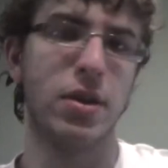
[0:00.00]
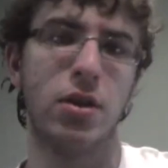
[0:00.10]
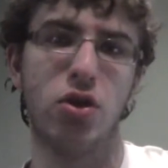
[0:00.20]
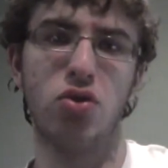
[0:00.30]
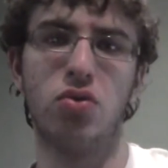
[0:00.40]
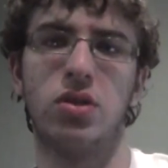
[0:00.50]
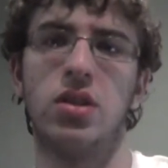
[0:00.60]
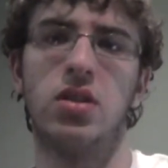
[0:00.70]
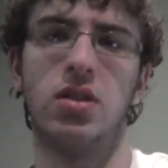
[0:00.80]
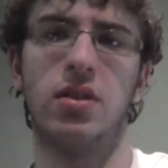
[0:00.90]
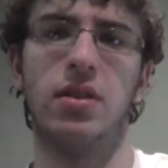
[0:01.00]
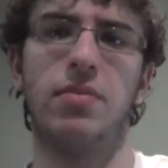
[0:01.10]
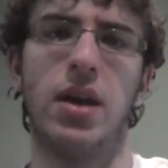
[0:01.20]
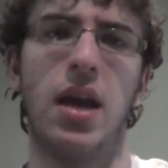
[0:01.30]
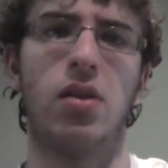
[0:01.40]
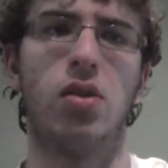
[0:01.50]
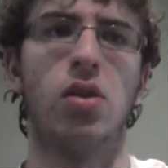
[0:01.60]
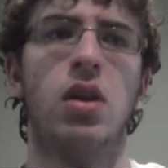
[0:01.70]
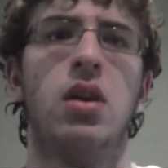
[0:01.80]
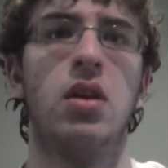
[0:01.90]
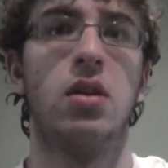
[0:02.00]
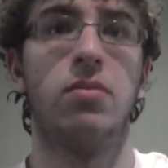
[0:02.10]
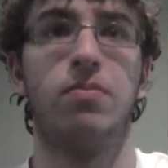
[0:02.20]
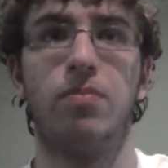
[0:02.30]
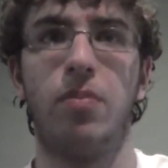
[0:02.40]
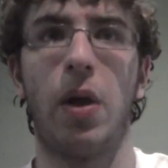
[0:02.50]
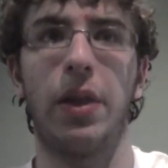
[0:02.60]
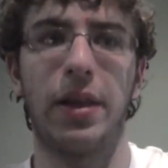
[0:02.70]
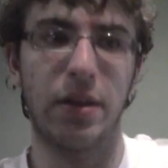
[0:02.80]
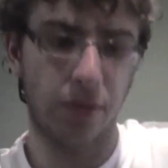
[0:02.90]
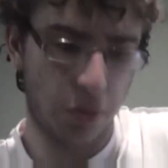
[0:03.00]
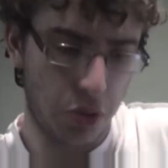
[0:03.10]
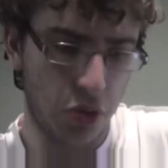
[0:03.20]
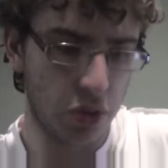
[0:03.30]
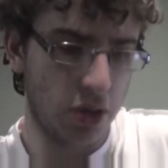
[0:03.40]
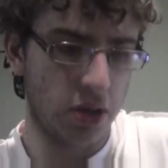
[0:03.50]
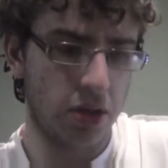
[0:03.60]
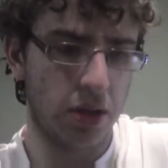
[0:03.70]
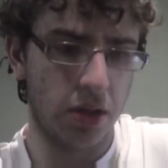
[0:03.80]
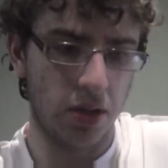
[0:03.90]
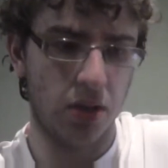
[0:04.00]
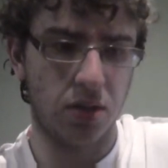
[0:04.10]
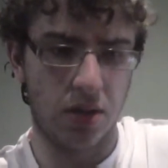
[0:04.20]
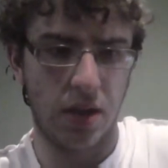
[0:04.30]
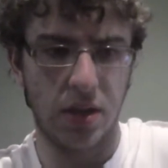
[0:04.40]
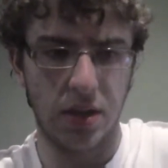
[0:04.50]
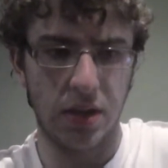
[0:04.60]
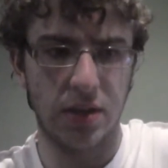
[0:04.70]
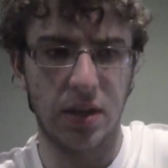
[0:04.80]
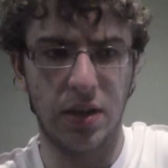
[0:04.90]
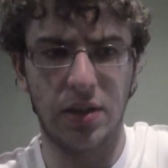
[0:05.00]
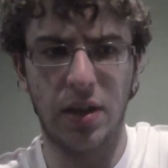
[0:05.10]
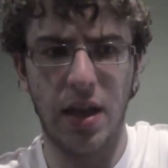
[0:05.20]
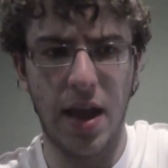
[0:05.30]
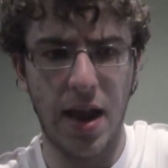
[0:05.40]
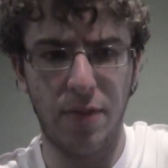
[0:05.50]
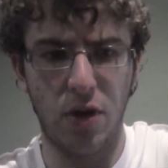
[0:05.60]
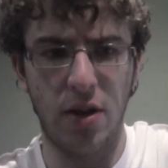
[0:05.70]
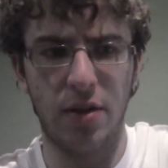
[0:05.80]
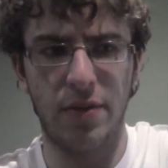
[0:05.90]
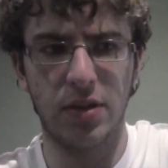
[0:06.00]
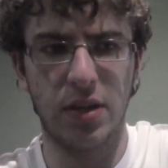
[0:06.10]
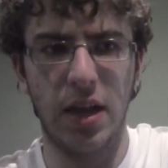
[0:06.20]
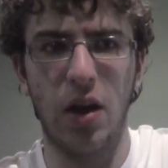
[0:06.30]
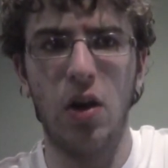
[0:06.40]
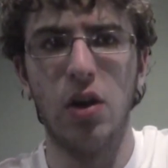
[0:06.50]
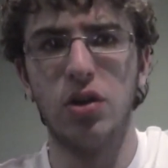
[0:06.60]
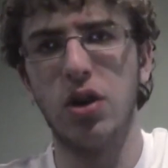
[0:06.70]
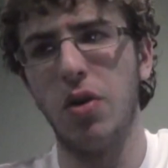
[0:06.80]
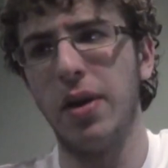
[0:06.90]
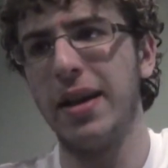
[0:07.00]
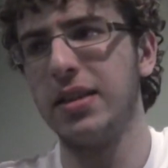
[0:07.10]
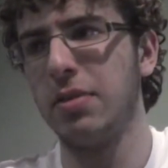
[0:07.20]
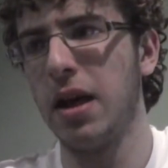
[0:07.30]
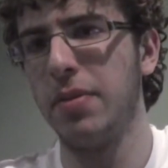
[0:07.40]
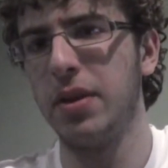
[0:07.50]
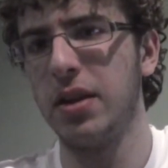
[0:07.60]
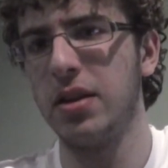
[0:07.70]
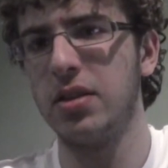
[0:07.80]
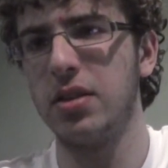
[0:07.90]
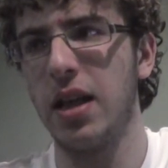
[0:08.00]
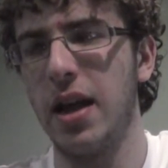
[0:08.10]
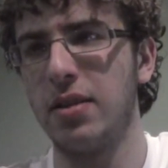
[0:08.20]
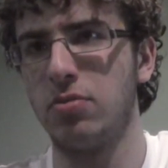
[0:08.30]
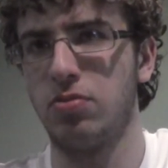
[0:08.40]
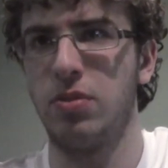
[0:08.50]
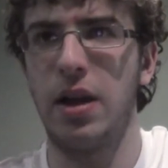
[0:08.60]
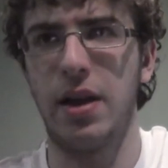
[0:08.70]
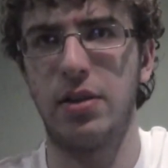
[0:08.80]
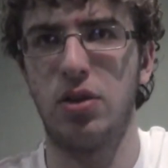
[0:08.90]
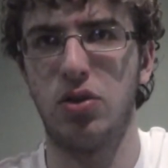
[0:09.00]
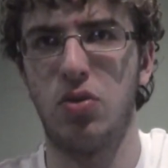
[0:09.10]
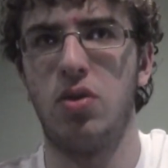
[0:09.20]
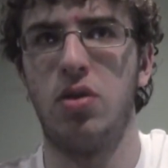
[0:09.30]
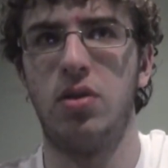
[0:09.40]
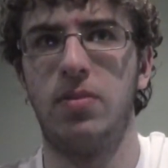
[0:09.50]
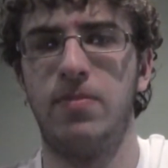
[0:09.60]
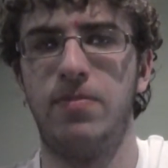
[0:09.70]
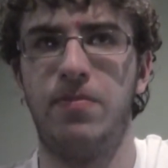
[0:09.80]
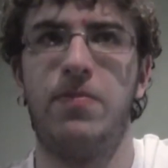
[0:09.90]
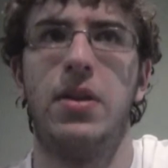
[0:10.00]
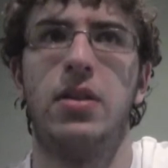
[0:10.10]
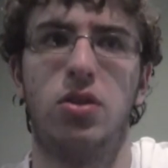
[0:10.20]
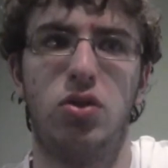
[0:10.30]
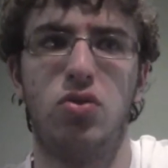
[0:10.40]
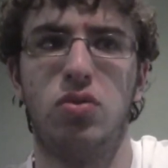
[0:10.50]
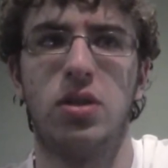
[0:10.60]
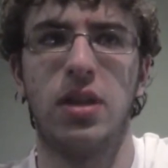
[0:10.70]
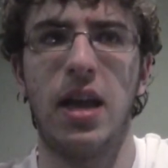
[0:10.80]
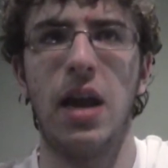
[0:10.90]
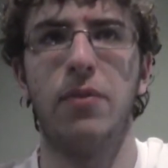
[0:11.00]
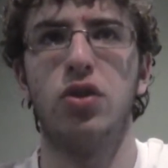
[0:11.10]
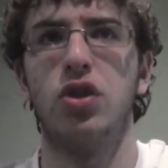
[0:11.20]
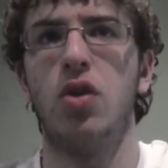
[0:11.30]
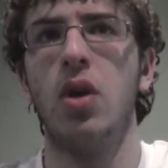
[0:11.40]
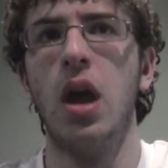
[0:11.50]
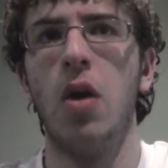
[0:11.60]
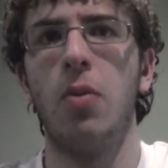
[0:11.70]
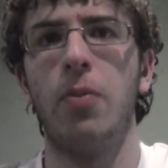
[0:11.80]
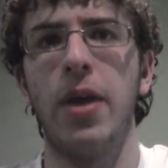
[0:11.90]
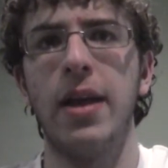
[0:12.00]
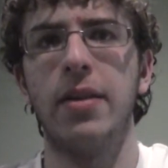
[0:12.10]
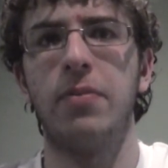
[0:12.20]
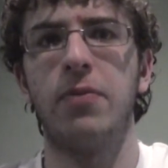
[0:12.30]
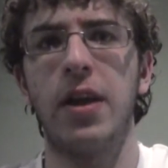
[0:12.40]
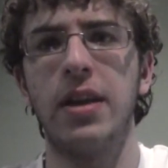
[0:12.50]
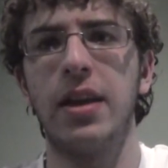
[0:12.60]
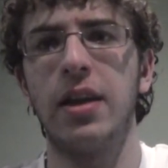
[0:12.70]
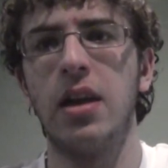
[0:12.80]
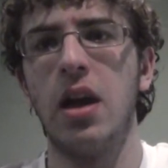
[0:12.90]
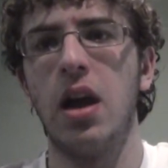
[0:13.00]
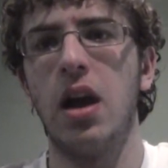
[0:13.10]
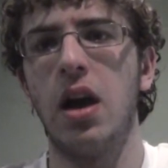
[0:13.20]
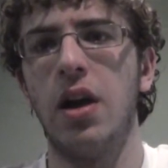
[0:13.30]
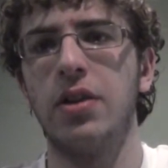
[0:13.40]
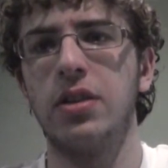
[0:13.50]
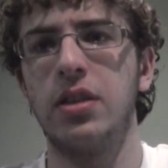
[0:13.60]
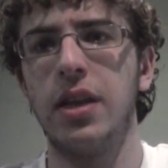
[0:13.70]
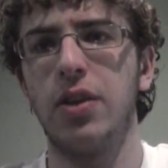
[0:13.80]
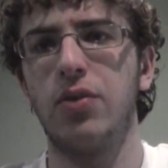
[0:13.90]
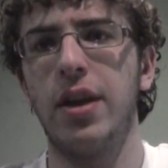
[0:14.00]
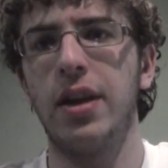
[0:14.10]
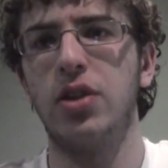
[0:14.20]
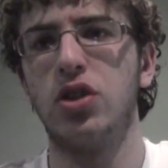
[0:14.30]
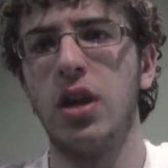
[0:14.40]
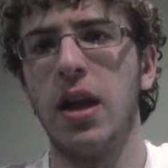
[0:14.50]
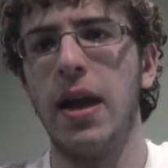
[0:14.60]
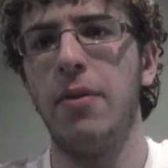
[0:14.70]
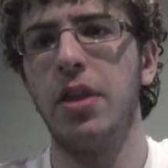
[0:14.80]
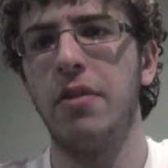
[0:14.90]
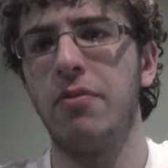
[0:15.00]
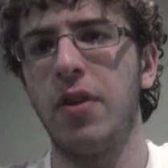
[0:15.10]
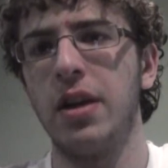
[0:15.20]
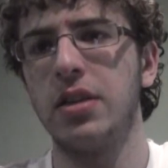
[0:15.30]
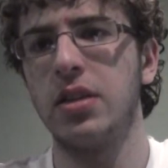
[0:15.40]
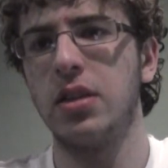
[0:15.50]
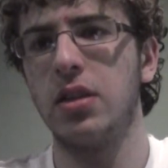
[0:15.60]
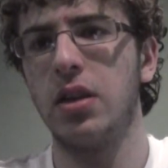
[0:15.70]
uses in battle, like uses is the is the, the hammer end of its tail. So what ends up happening is is that as a Zord, it's used as a hammer. So they end up fighting uh, Stingrage, and when they fight,